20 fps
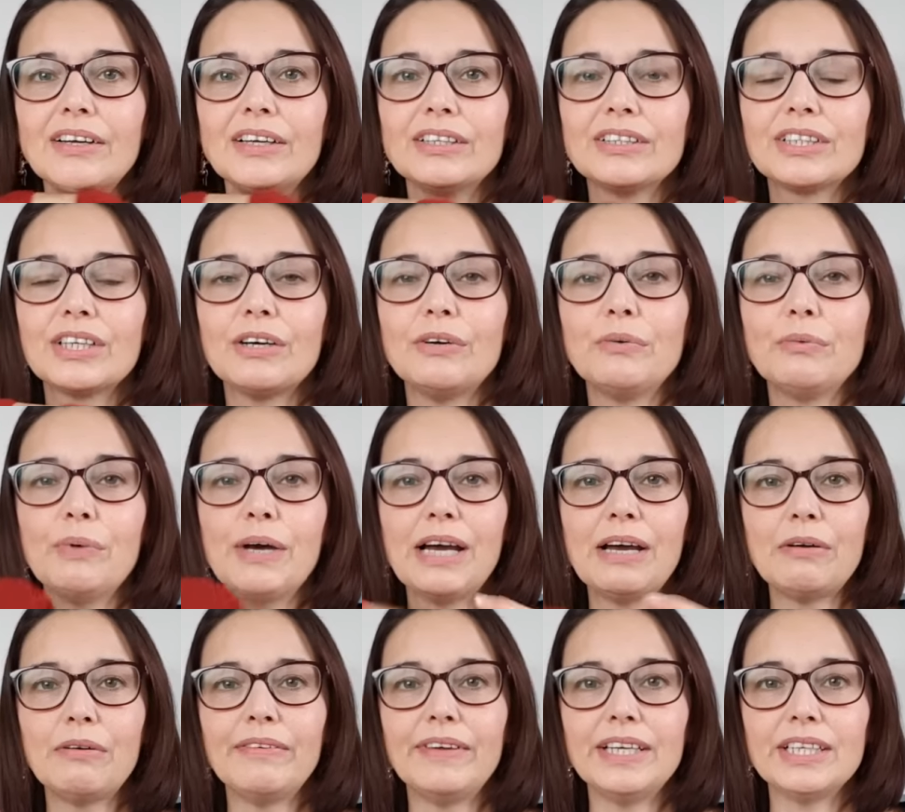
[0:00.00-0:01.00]
So
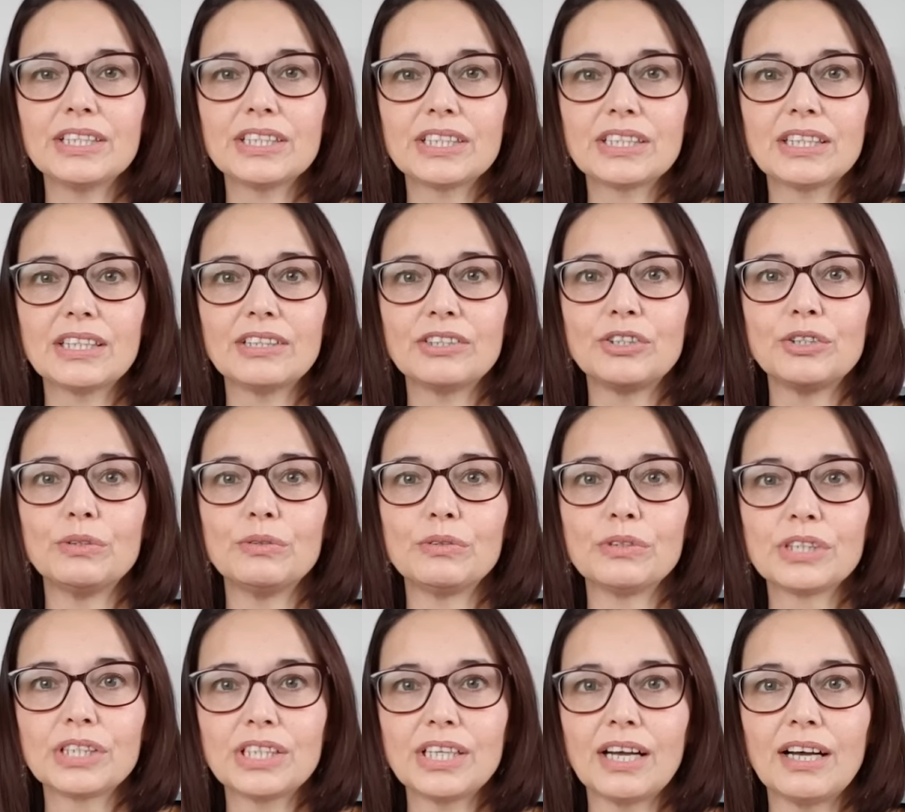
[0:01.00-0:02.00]
where it's the shawl
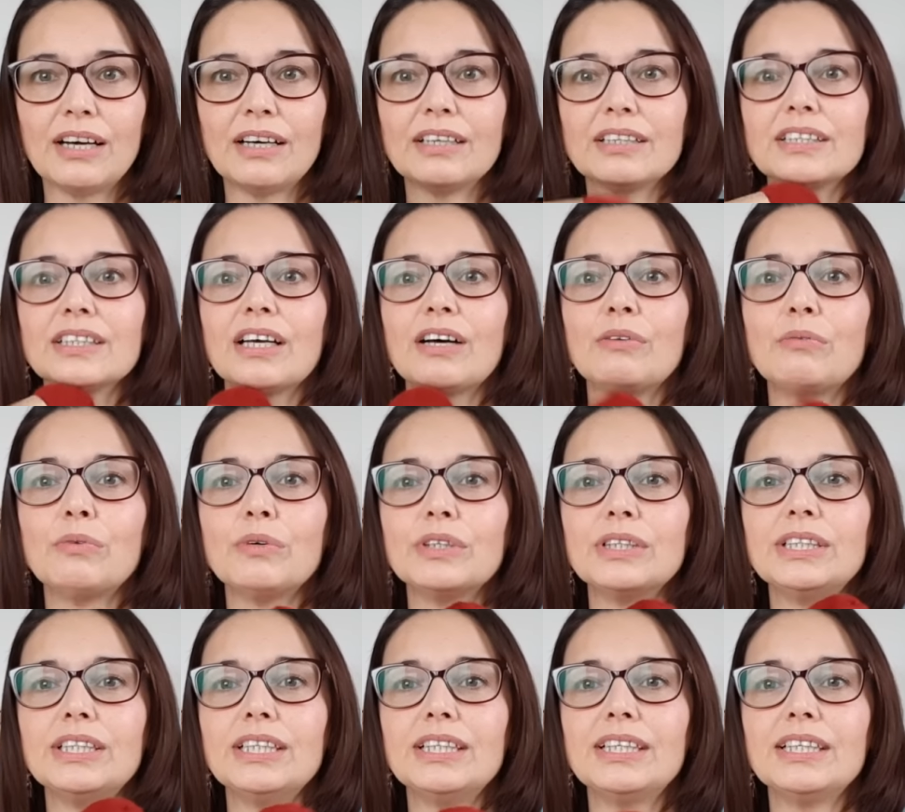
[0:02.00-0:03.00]
starts, I
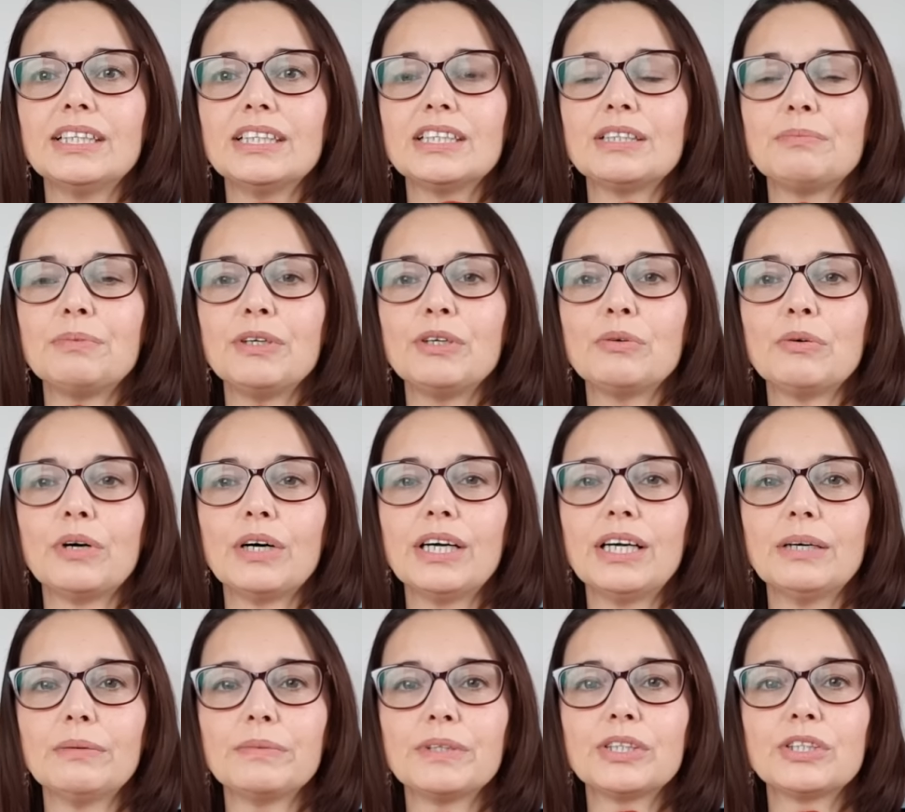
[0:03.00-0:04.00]
wanted this to be quite
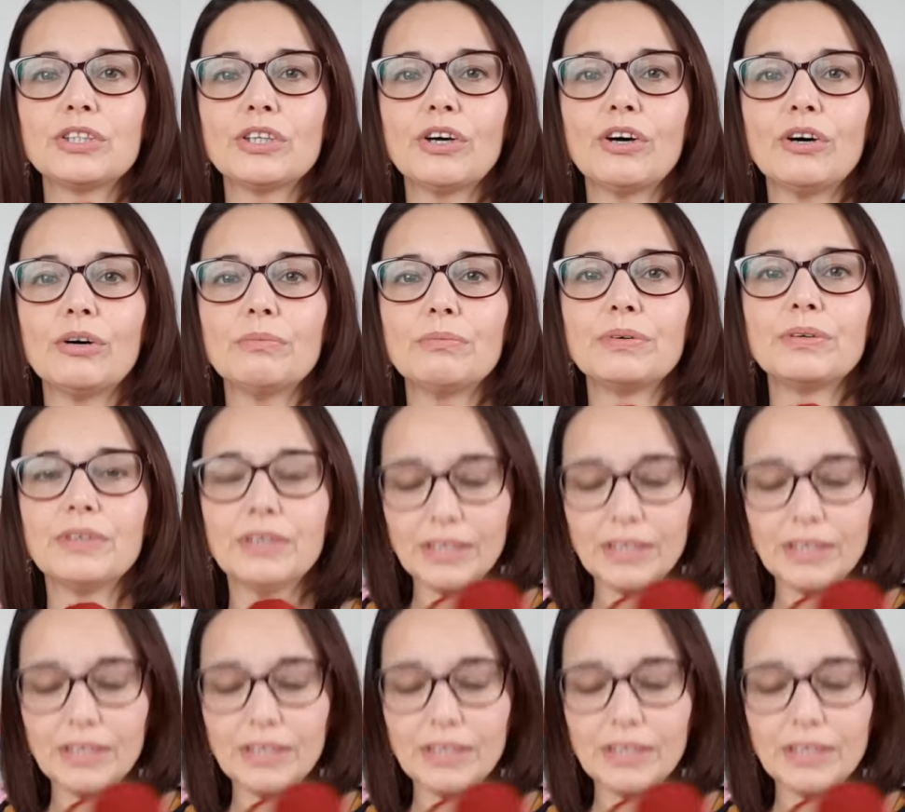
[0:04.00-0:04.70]
up the top.